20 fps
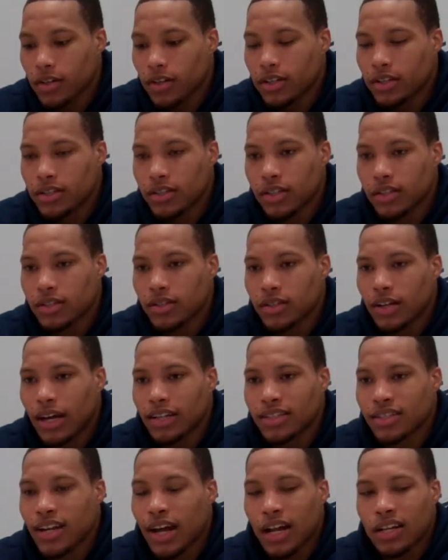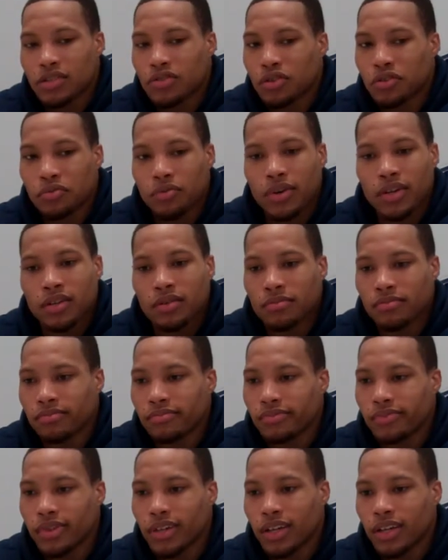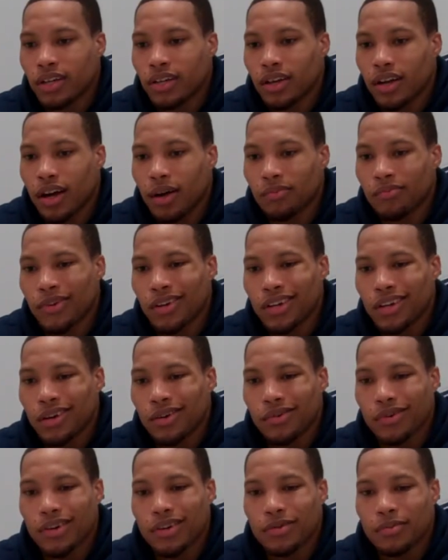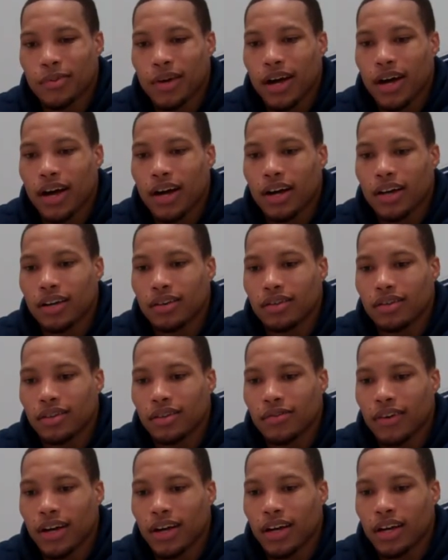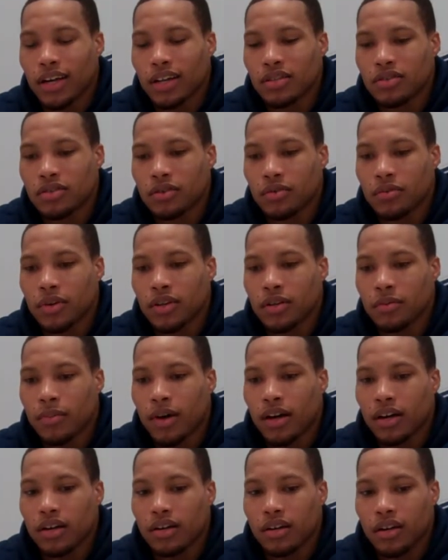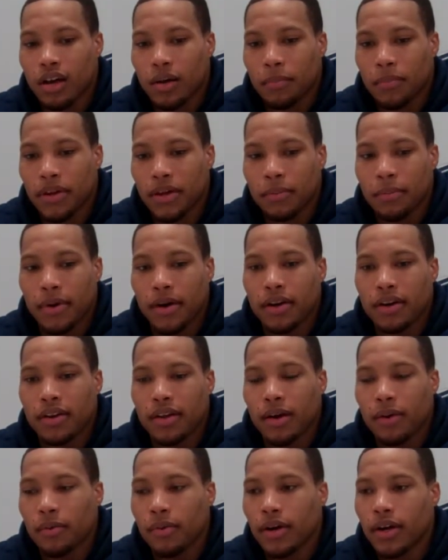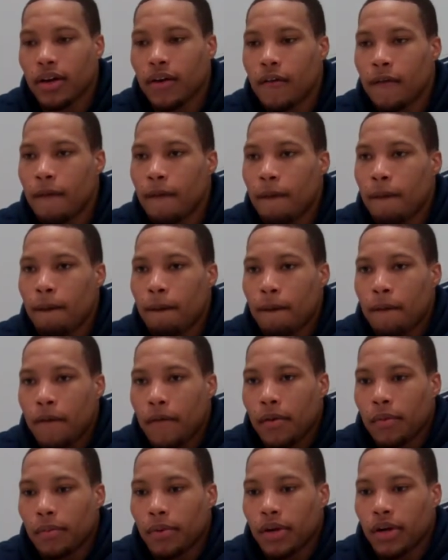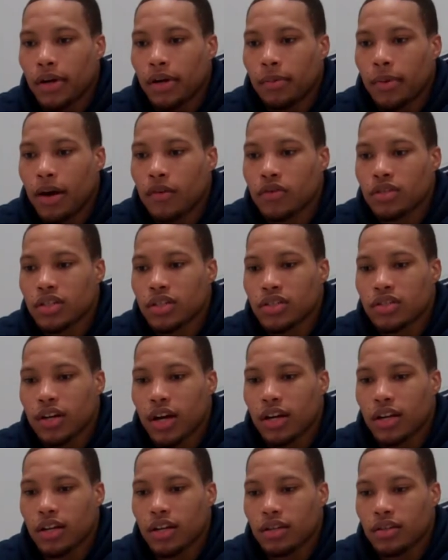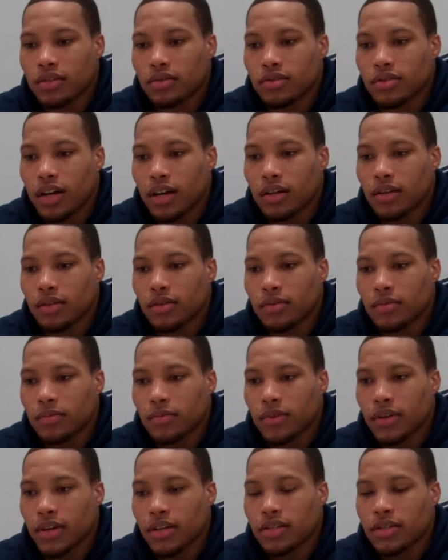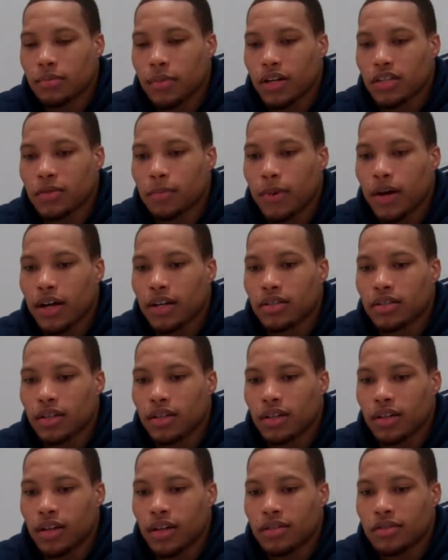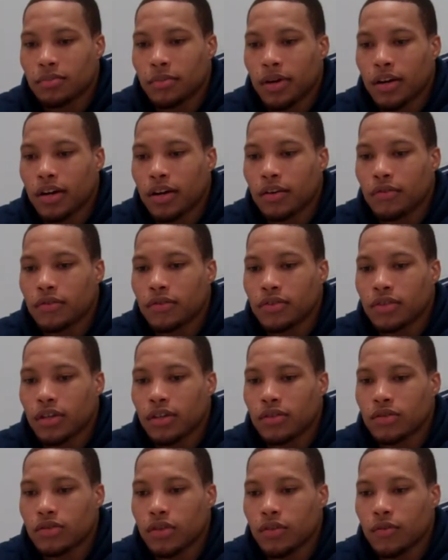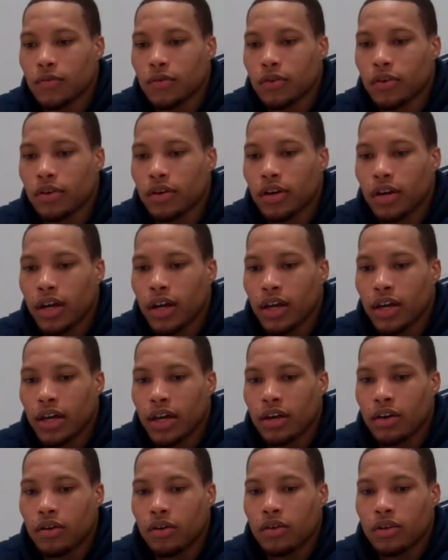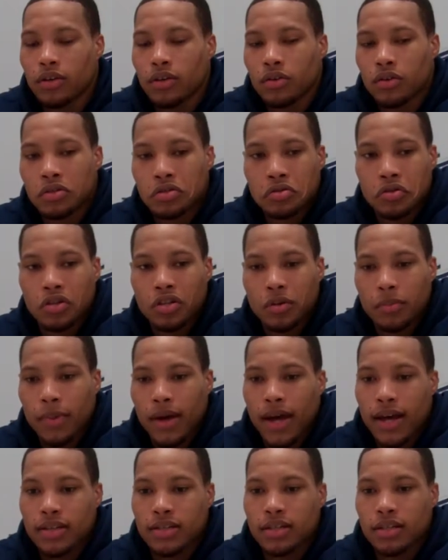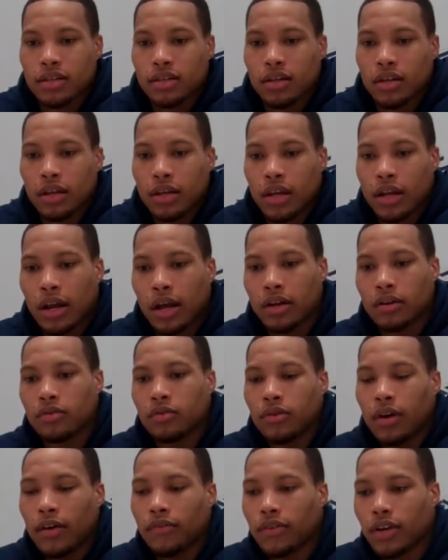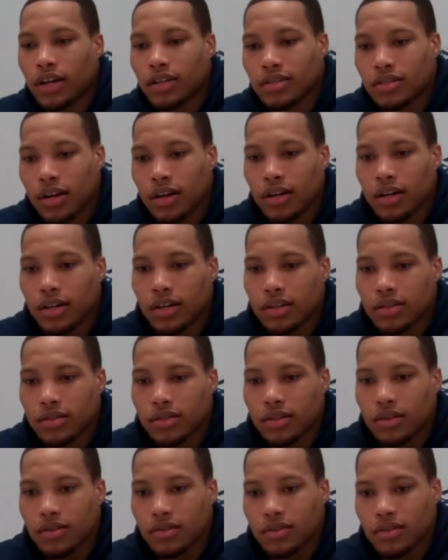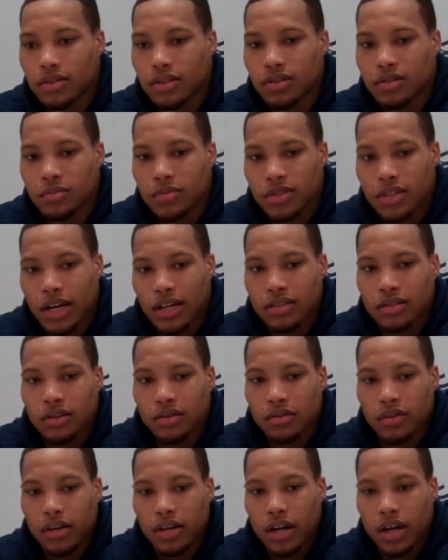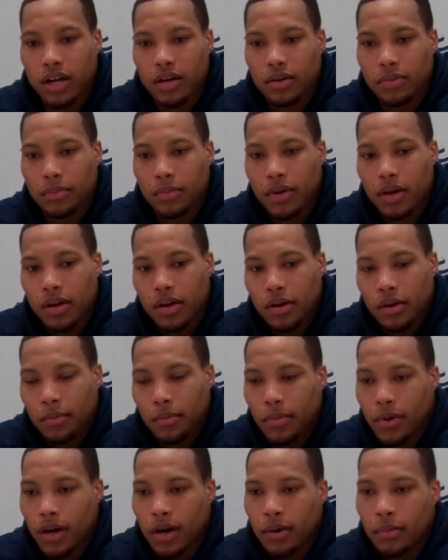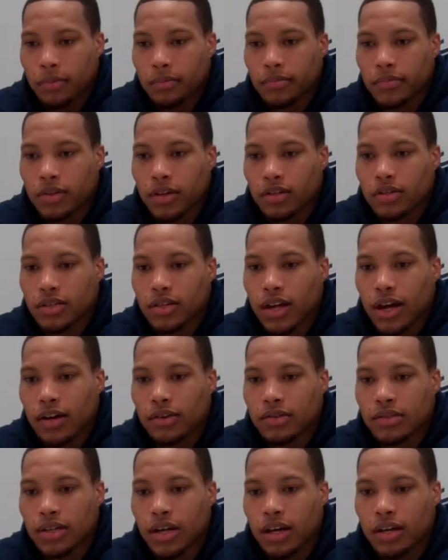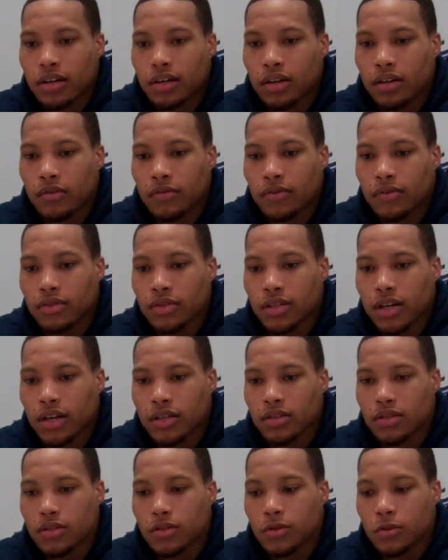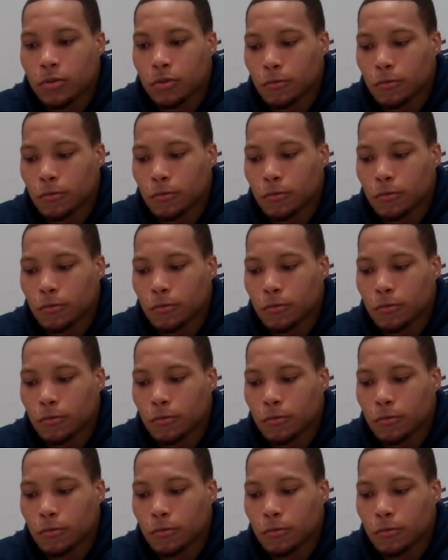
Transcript: just got into a rhythm, and I'm really a rhythm guy. If I can get into a rhythm, I play better that way. But I was just trying to get to my spots and get to my comfort zones on the floor and get going toward the basket. And I knew after I started to see some shots going, I could go to the outside and hit a few shots too.